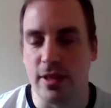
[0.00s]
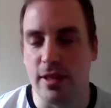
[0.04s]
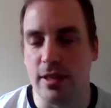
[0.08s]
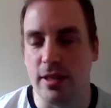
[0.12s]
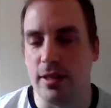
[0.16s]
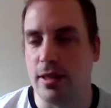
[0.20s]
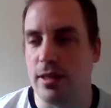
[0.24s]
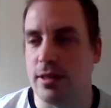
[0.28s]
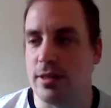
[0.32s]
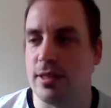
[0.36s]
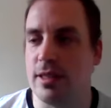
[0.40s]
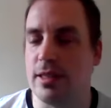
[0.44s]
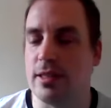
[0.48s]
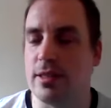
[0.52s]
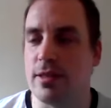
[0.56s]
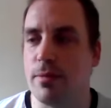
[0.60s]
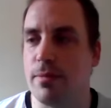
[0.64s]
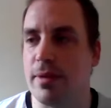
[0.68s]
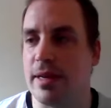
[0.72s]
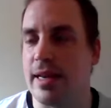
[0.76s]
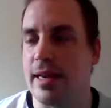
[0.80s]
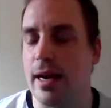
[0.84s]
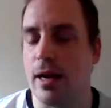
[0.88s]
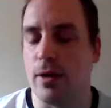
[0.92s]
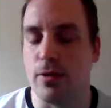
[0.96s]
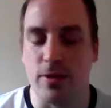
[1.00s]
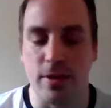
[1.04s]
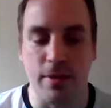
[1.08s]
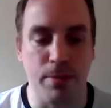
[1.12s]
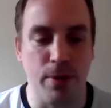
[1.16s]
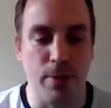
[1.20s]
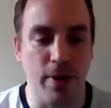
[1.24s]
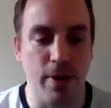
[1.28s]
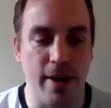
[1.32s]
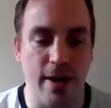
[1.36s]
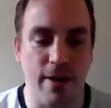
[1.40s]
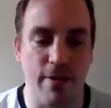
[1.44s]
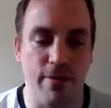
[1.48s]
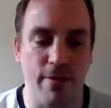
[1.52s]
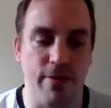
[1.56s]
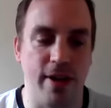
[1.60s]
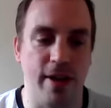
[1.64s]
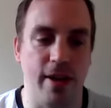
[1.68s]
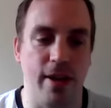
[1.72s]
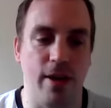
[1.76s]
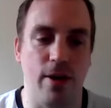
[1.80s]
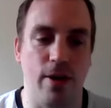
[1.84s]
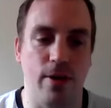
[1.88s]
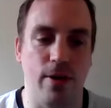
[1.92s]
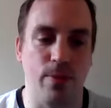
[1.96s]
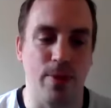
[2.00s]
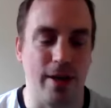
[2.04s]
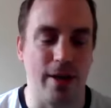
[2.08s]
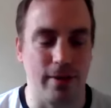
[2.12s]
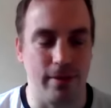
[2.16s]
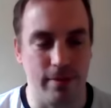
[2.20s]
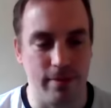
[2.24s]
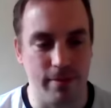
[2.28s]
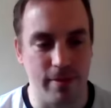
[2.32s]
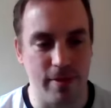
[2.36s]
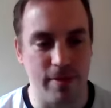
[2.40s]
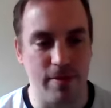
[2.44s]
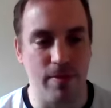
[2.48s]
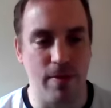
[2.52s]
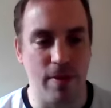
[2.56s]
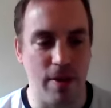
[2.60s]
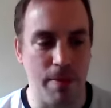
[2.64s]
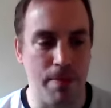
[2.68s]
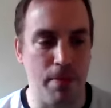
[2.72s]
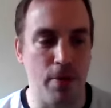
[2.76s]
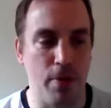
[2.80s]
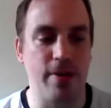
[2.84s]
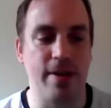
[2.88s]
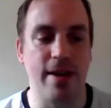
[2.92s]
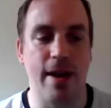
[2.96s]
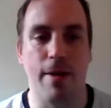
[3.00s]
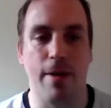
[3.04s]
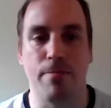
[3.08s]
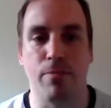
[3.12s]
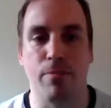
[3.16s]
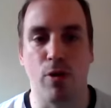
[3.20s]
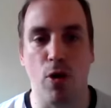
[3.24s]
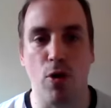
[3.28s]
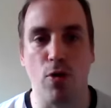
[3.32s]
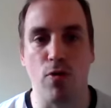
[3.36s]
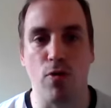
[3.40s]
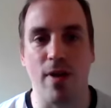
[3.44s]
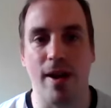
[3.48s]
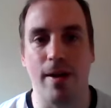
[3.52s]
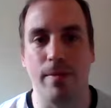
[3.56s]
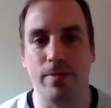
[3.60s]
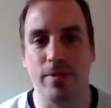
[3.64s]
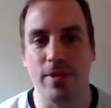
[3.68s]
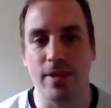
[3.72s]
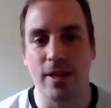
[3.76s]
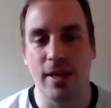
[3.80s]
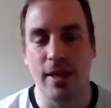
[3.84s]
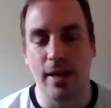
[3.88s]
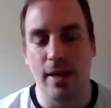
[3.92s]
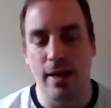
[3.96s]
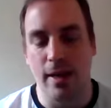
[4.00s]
You see some accounts, they're putting out video, well, they're putting out programs,